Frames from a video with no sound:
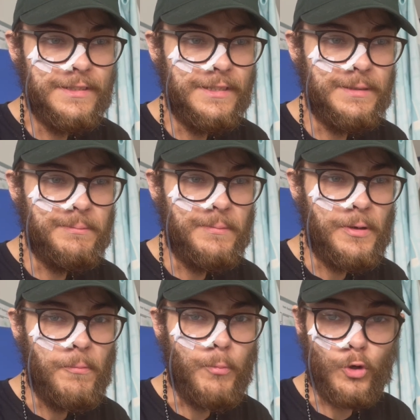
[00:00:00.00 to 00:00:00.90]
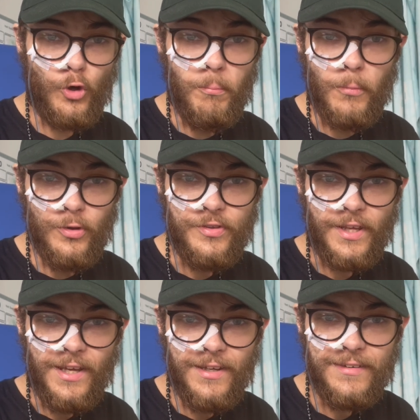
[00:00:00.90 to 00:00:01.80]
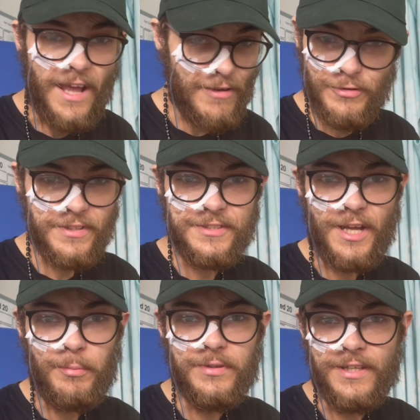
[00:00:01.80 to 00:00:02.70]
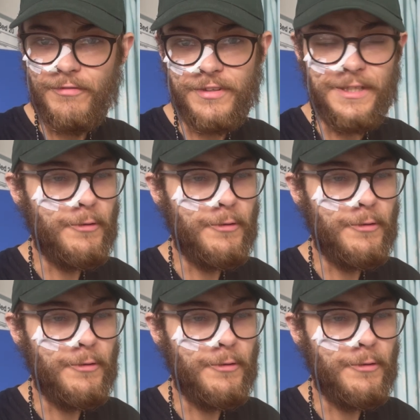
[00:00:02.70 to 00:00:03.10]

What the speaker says: But come Monday, everything's happening, everything in the